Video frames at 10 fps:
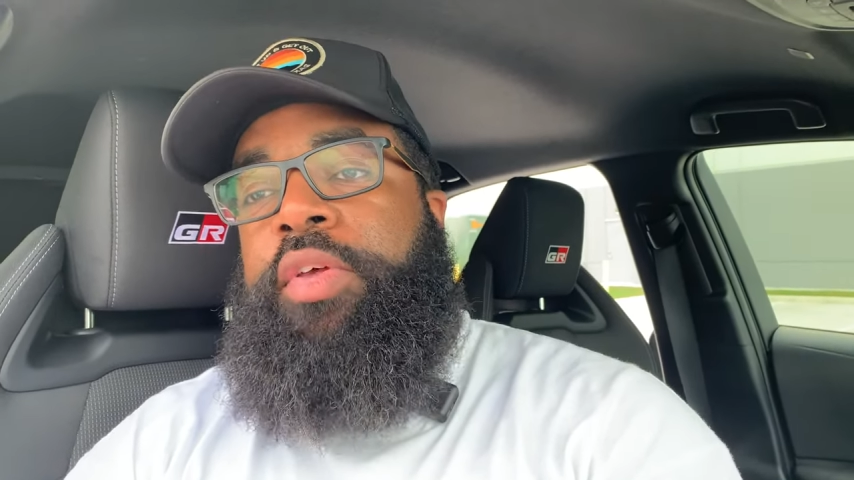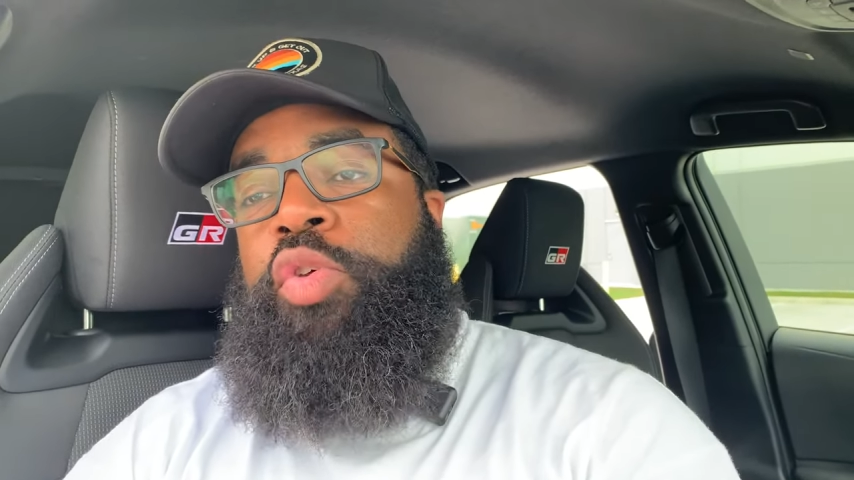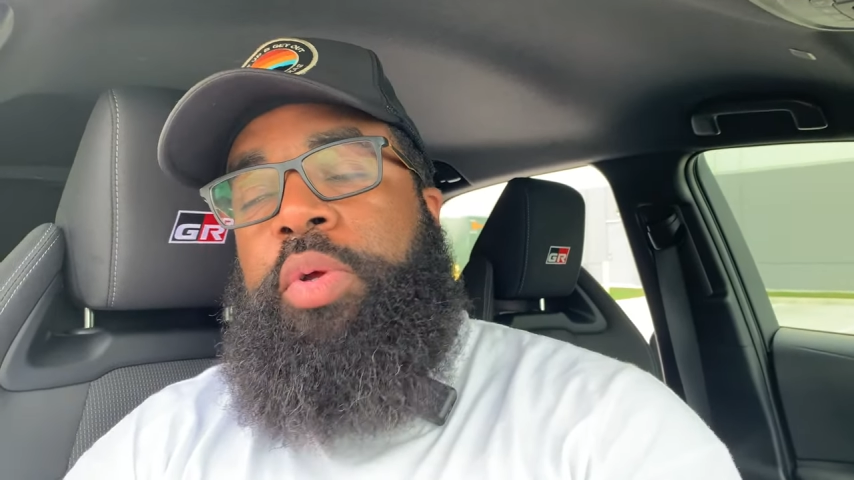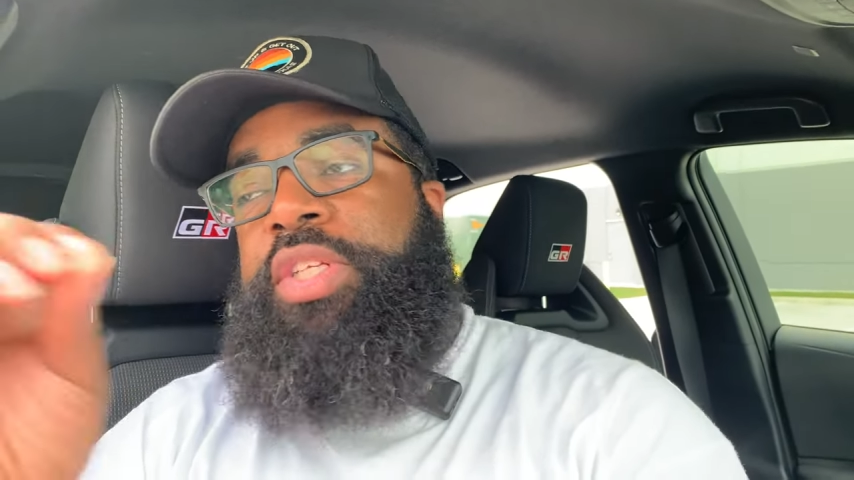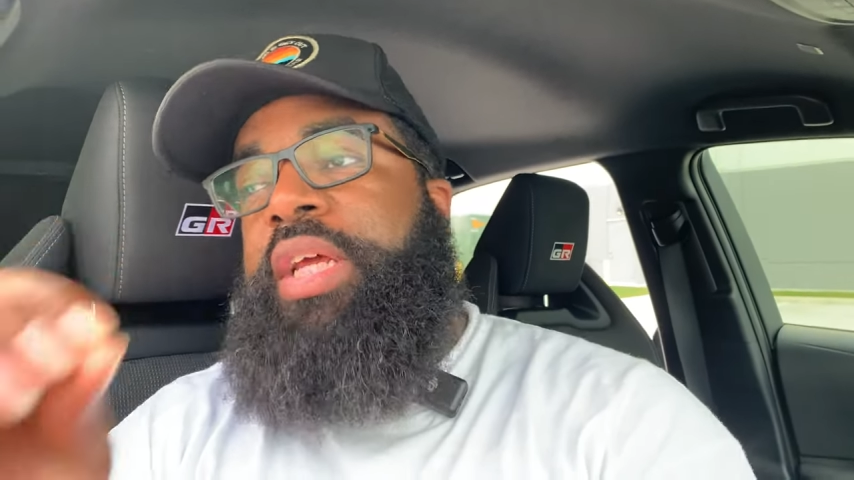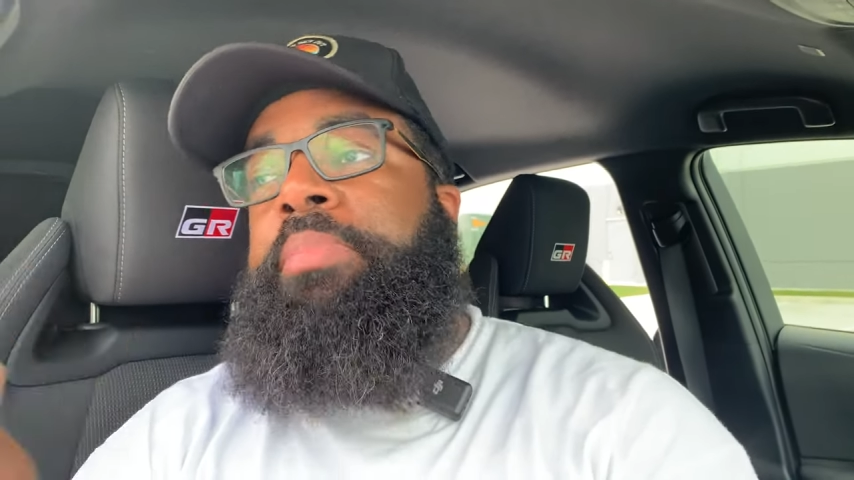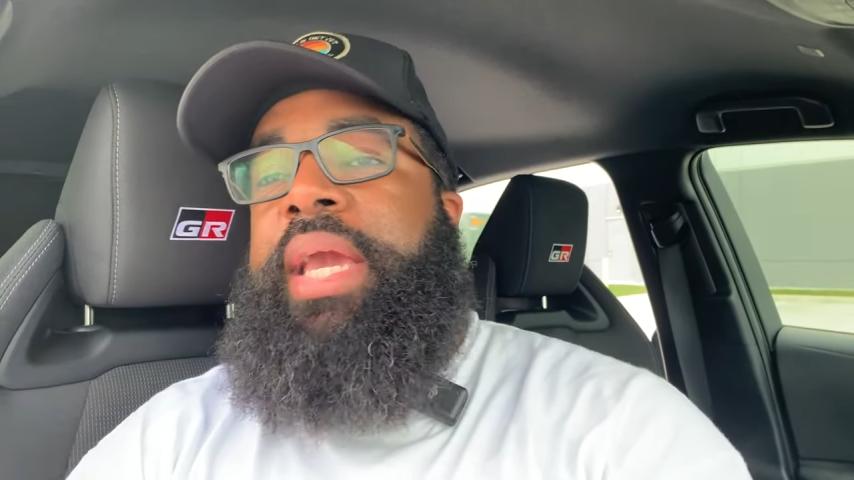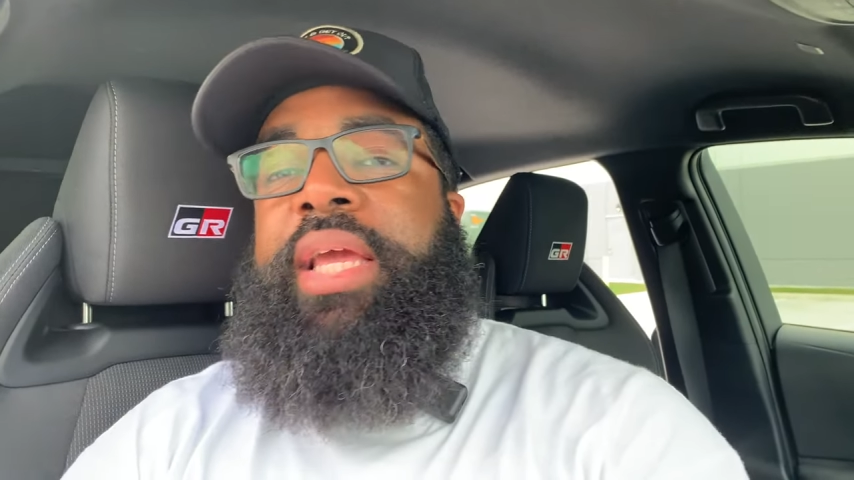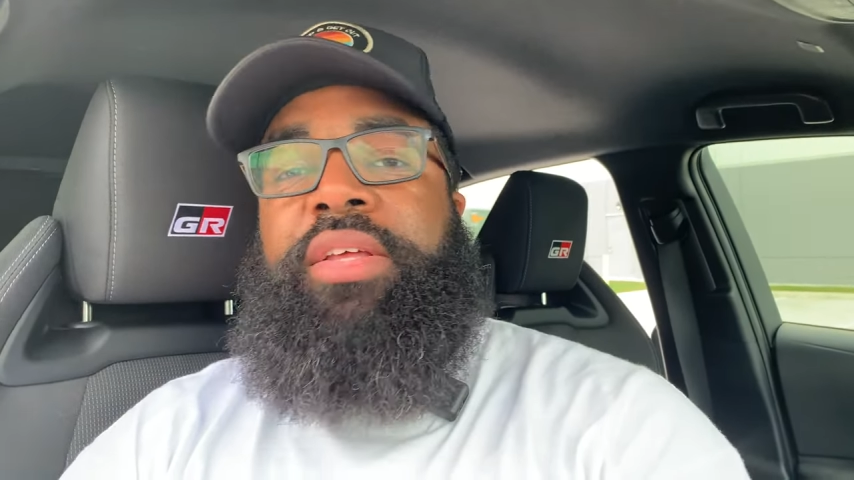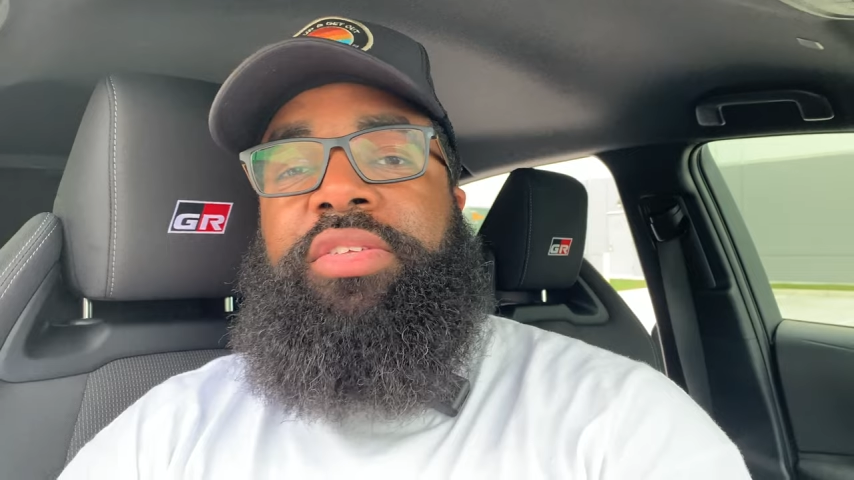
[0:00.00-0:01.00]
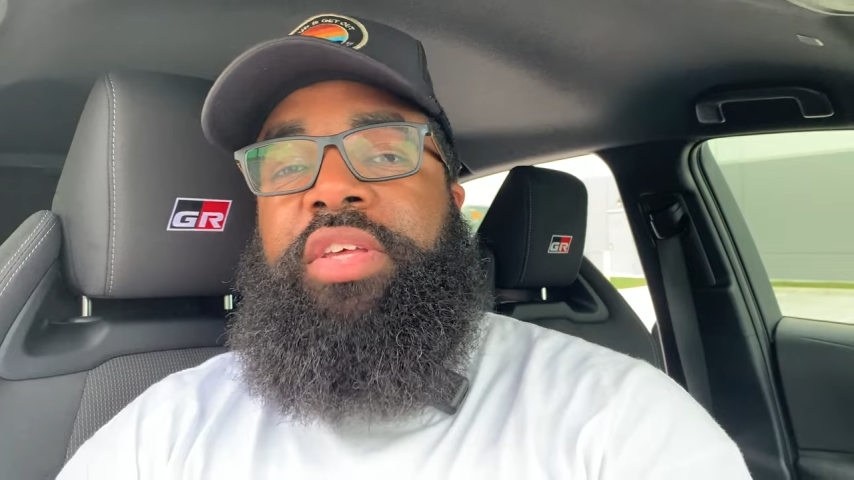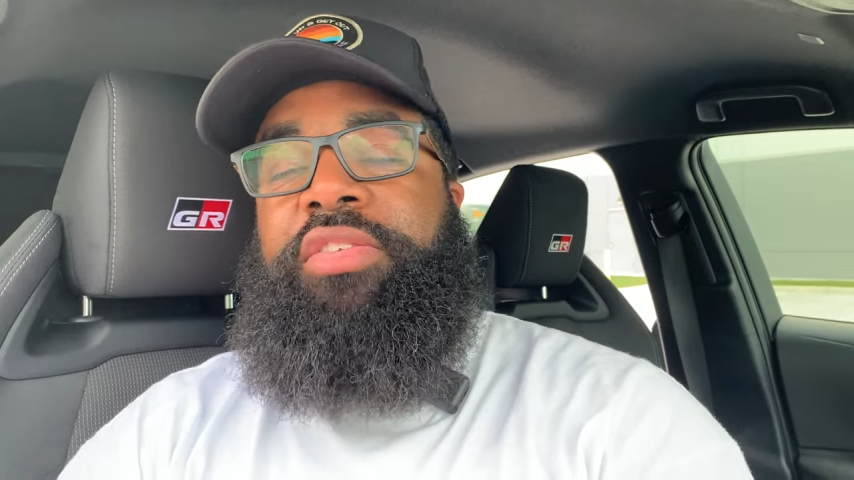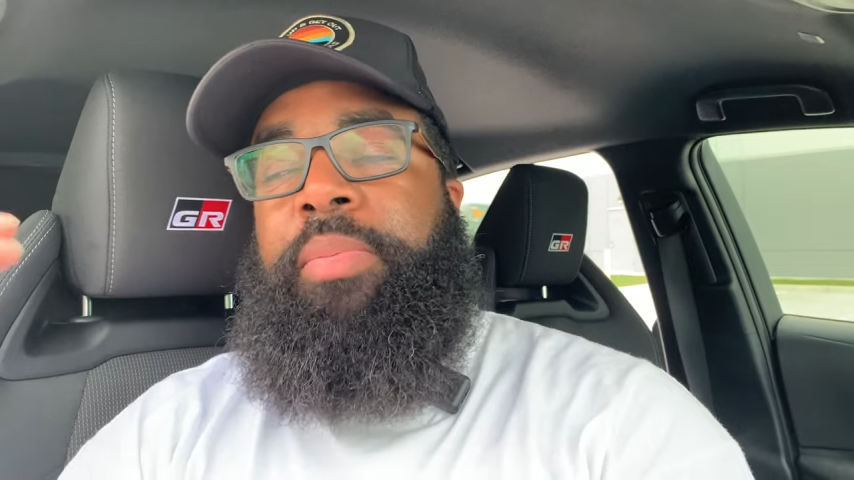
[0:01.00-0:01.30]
So it didn't make any sense